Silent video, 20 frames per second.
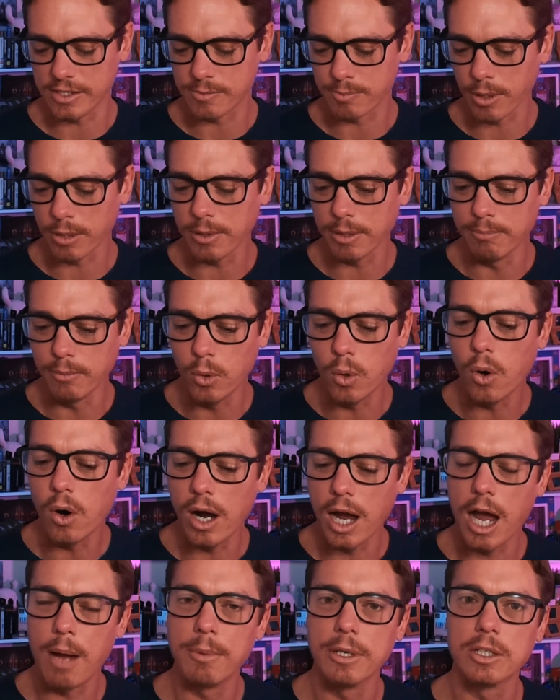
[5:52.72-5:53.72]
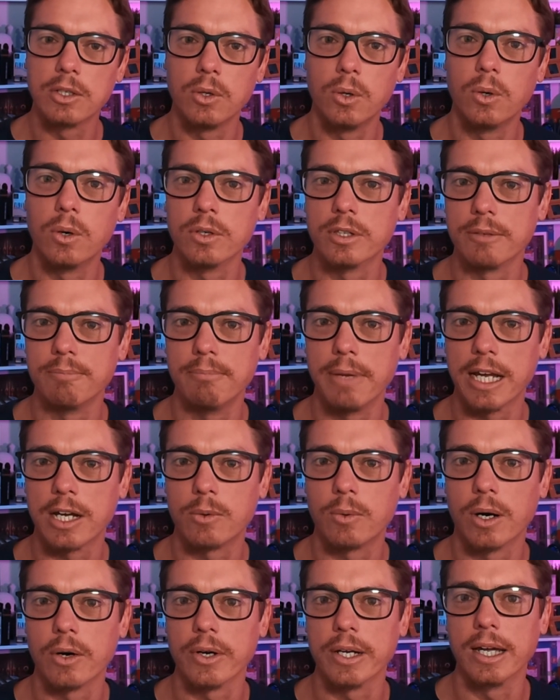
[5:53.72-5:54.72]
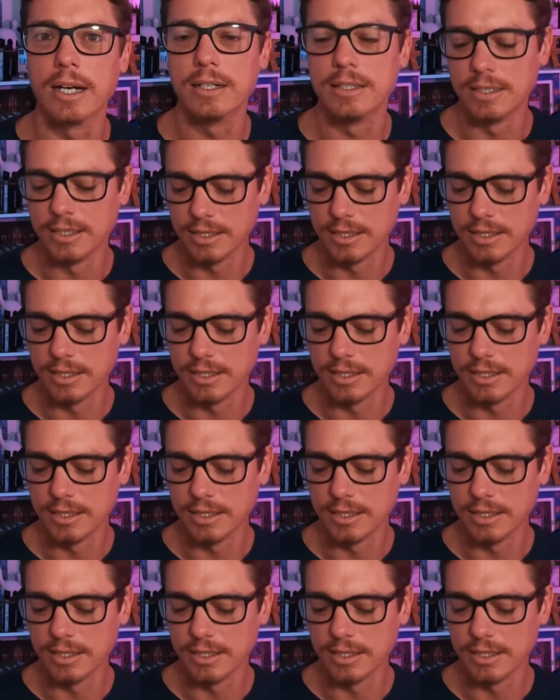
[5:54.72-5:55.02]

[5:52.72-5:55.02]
probably more Armored Core than Mech Warrior.